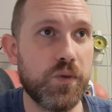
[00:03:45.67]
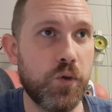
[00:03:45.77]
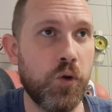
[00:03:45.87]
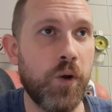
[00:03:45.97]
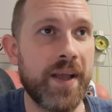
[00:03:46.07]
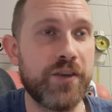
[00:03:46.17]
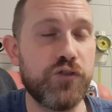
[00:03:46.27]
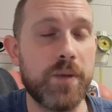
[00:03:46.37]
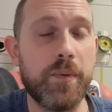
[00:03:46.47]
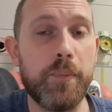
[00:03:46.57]
or a
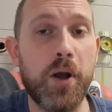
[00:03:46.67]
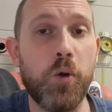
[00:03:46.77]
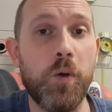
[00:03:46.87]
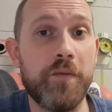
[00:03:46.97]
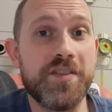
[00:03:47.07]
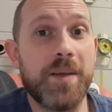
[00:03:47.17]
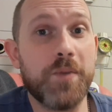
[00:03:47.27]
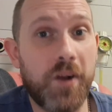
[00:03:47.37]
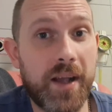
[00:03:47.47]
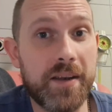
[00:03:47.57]
drip pole of some
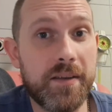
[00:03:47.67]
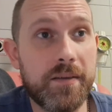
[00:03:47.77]
kind,